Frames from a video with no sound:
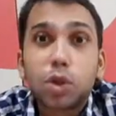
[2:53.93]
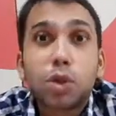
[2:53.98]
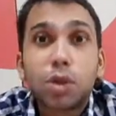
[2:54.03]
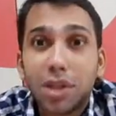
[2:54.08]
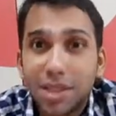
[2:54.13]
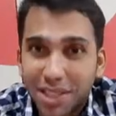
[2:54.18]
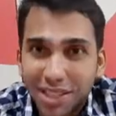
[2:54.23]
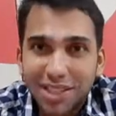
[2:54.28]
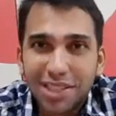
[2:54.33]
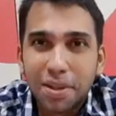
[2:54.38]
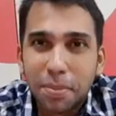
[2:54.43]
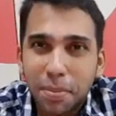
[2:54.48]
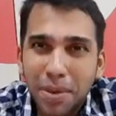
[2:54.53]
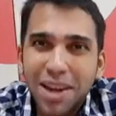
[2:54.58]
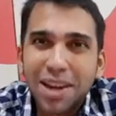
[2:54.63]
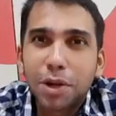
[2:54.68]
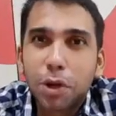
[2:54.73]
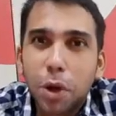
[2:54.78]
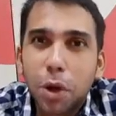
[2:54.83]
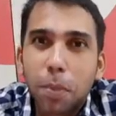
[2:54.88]
So this is the
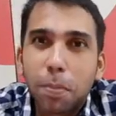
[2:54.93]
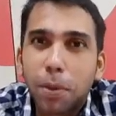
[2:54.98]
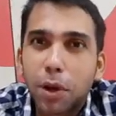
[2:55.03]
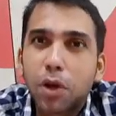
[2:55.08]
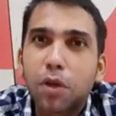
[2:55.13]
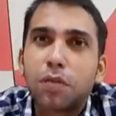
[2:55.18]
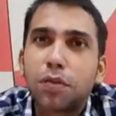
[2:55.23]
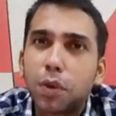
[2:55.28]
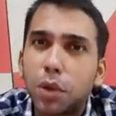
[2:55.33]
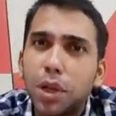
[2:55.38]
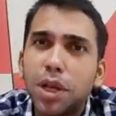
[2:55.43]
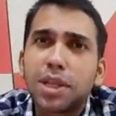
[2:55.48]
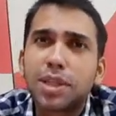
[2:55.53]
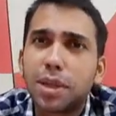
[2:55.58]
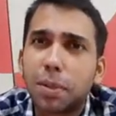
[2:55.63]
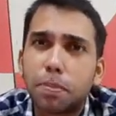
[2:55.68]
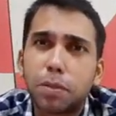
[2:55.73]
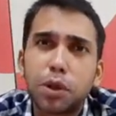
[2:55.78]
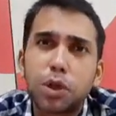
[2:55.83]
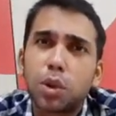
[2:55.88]
main topic of today's
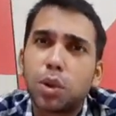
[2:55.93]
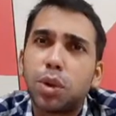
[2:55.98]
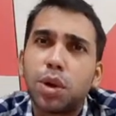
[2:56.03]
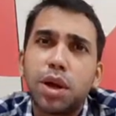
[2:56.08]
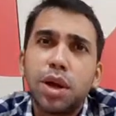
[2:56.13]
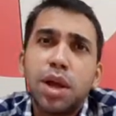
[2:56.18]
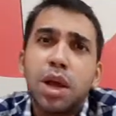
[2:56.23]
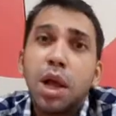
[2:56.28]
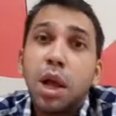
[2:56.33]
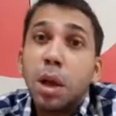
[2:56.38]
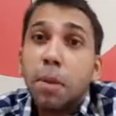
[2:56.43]
episode,